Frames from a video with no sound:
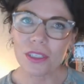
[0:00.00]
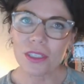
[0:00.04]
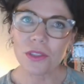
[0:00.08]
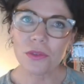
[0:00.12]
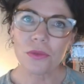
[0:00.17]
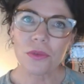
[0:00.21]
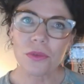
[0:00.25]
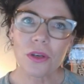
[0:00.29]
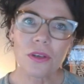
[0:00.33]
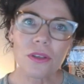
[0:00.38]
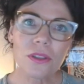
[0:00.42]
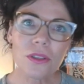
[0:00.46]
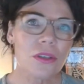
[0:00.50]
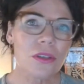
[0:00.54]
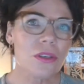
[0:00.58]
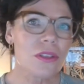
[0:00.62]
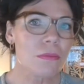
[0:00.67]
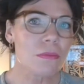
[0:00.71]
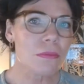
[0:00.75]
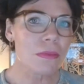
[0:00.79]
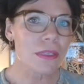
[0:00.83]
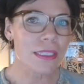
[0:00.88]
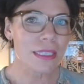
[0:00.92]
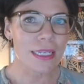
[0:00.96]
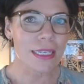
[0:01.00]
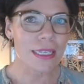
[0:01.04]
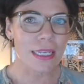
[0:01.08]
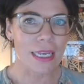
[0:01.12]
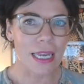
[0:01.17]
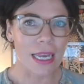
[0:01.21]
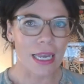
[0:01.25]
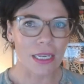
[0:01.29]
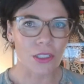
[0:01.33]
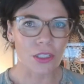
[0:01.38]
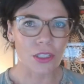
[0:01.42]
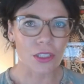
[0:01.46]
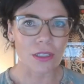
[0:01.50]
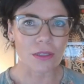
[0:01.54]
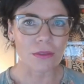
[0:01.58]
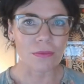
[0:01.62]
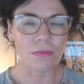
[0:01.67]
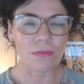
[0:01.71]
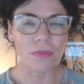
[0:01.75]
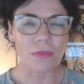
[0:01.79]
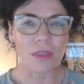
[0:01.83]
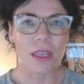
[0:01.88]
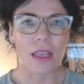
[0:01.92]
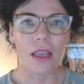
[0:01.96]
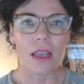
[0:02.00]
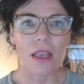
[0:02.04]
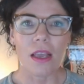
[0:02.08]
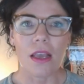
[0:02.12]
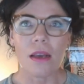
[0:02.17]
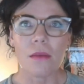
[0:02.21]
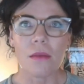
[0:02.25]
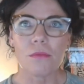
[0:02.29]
progesterone goes missing in action.